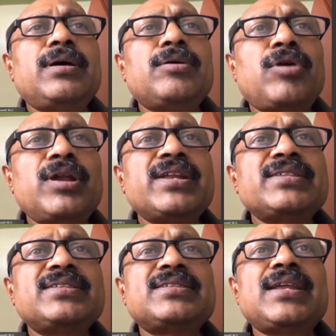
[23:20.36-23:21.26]
quality
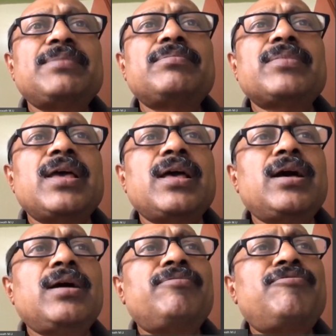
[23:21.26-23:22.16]
system
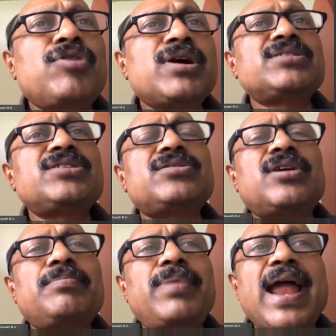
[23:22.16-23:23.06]
focuses
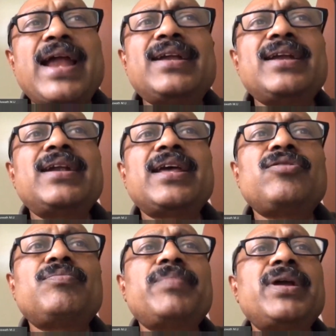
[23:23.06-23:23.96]
on plant and
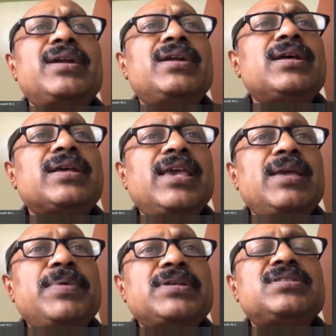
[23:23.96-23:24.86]
equipment, key
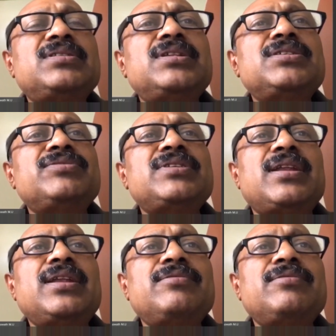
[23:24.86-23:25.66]
personals which are